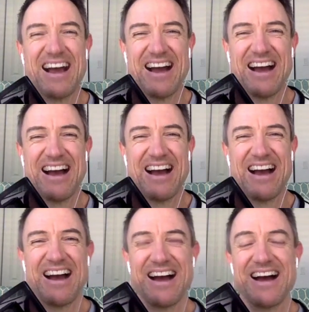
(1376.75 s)

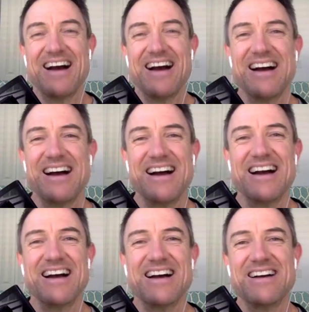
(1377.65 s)

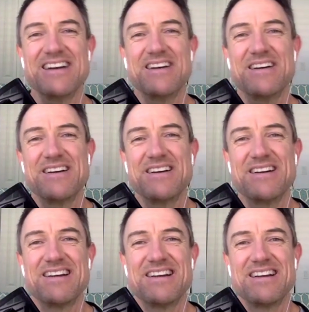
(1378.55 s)

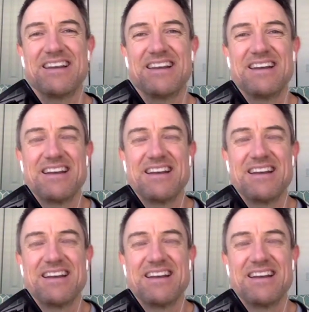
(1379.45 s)
This person isn't speaking.